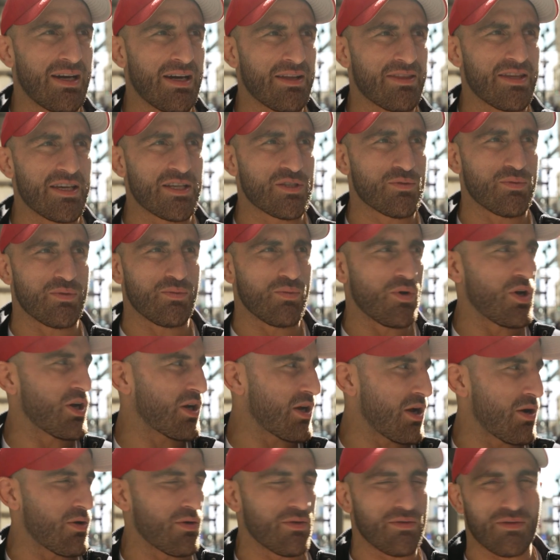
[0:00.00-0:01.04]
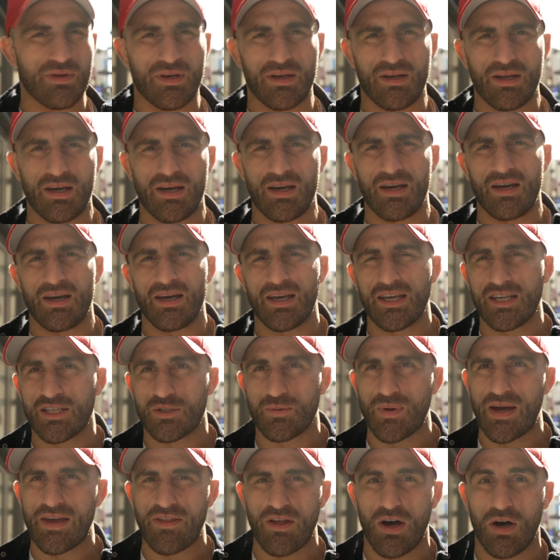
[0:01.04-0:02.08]
Things weren't going his
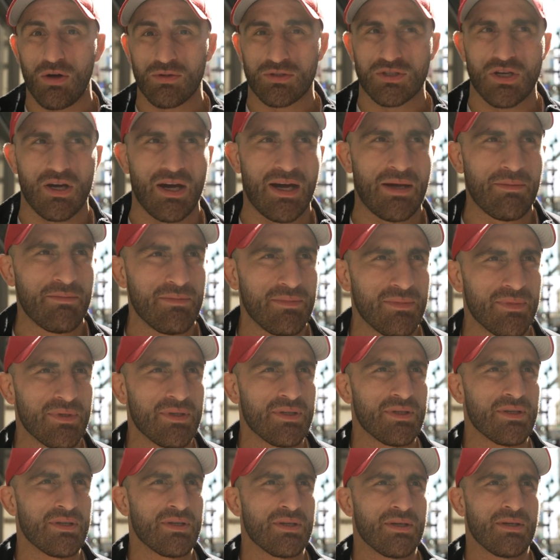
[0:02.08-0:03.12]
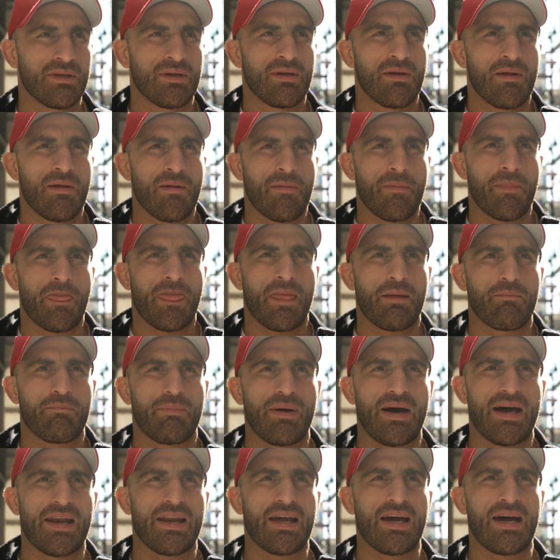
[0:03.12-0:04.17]
way the whole time.
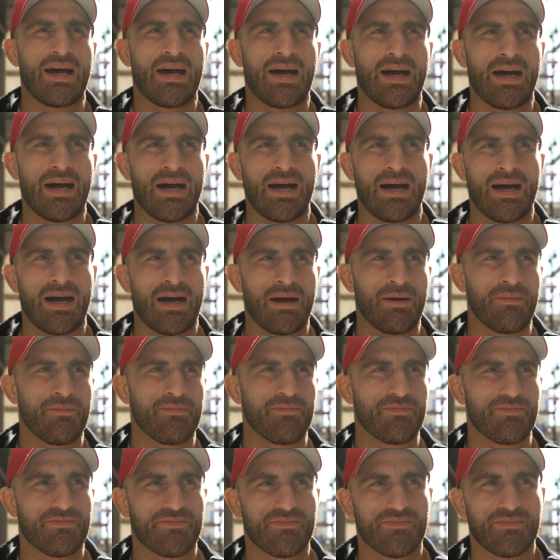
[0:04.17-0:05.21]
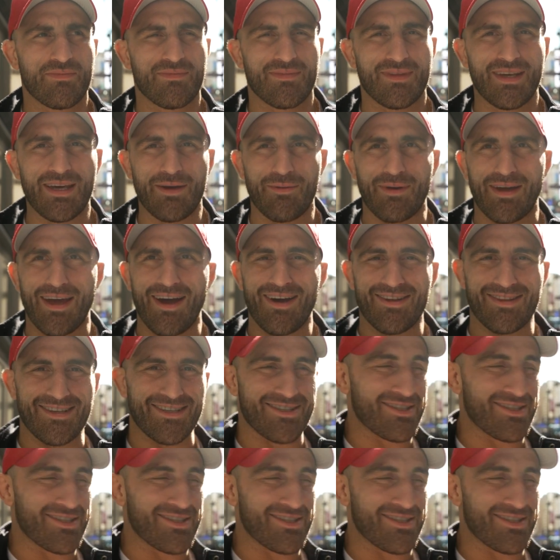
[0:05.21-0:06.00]
But here we go in the